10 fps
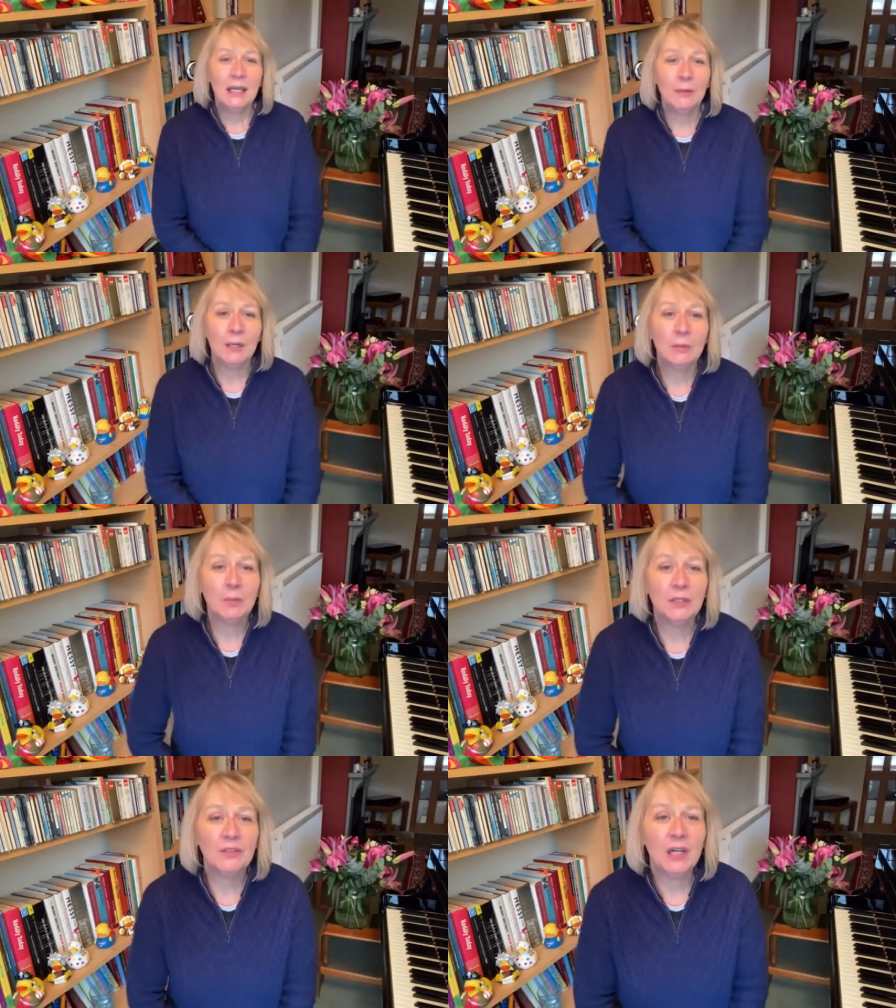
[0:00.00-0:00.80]
Now, I
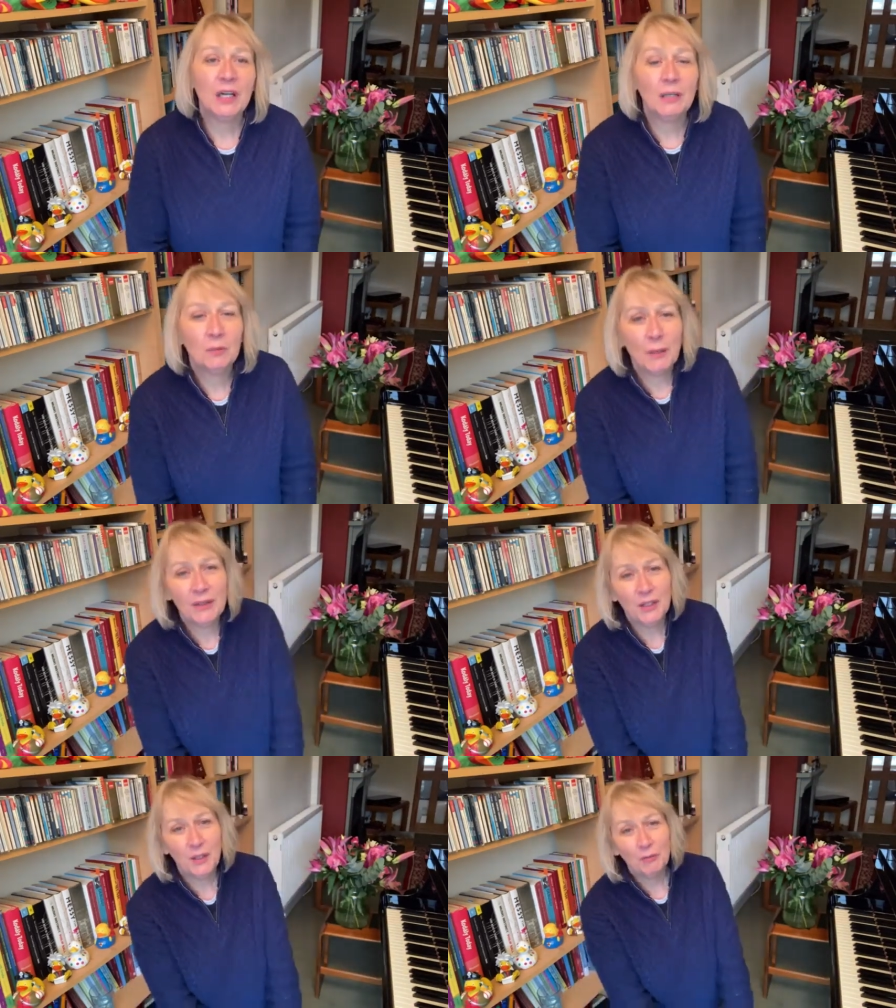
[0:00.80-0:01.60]
wonder
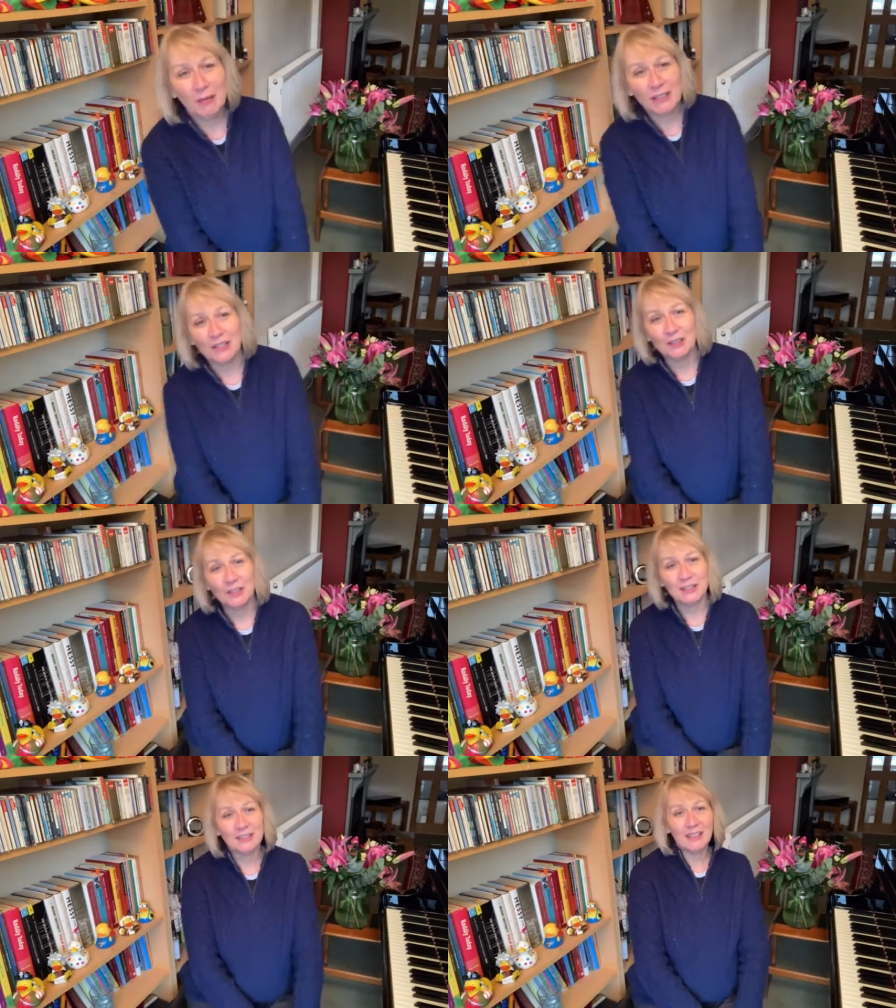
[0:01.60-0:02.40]
whether you
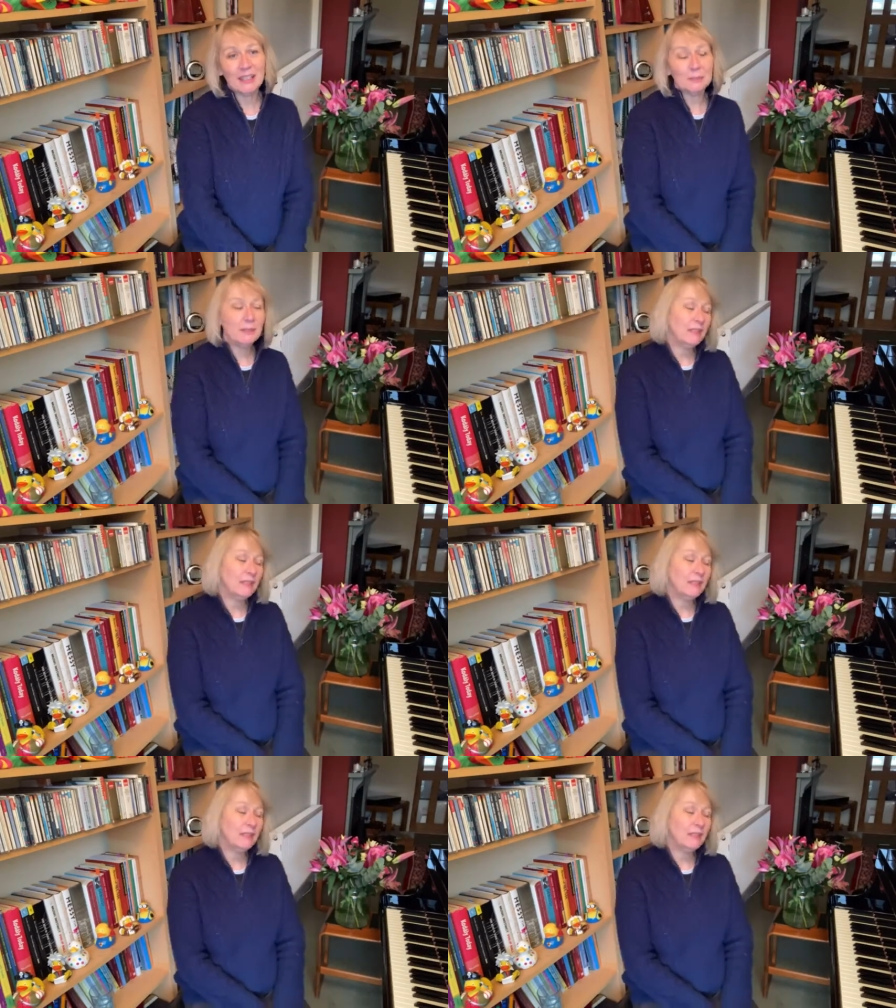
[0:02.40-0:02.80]
recognise that